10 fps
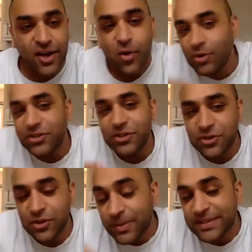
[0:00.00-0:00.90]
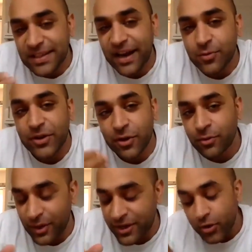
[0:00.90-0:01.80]
what do you do beside when
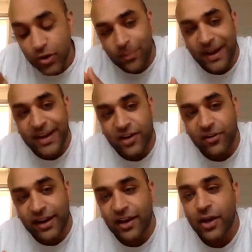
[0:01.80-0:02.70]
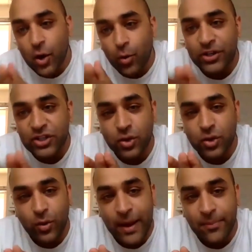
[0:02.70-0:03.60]
you're not playing cricket? What does
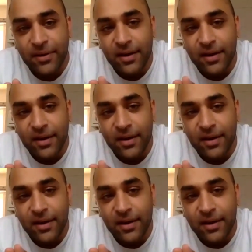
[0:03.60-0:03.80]
Shoaib